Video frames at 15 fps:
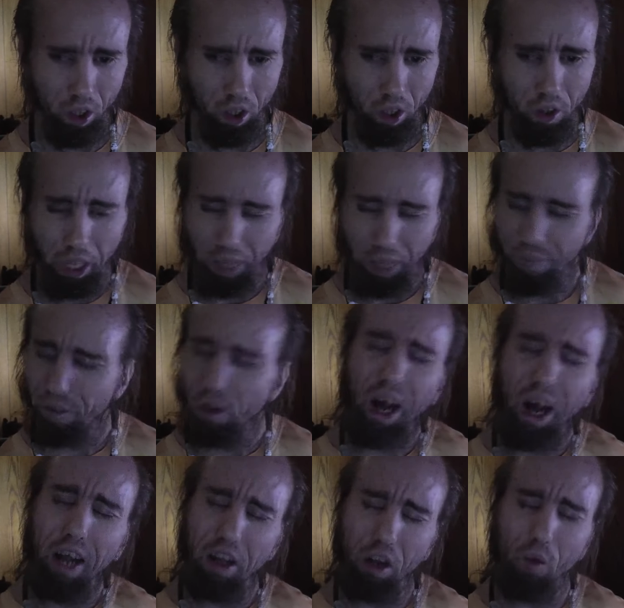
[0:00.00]
Even though
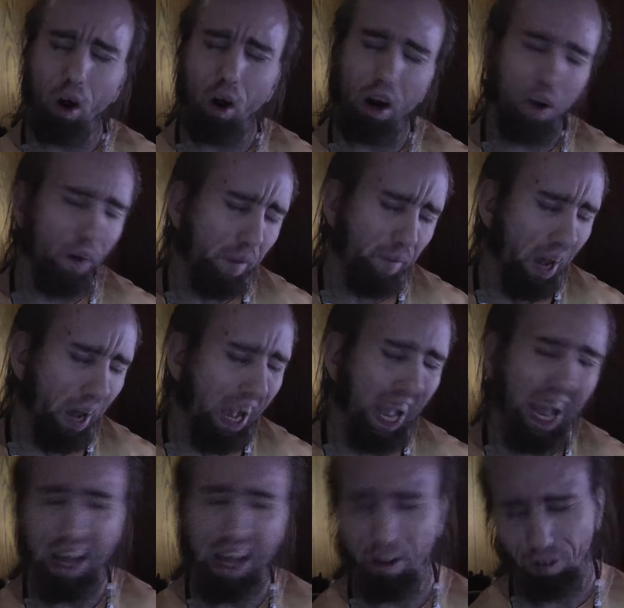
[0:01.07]
I didn't want to leave, I
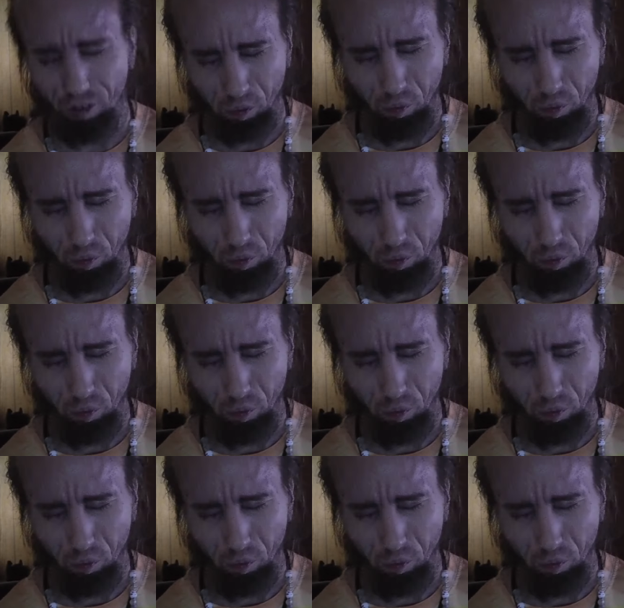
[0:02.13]
had to.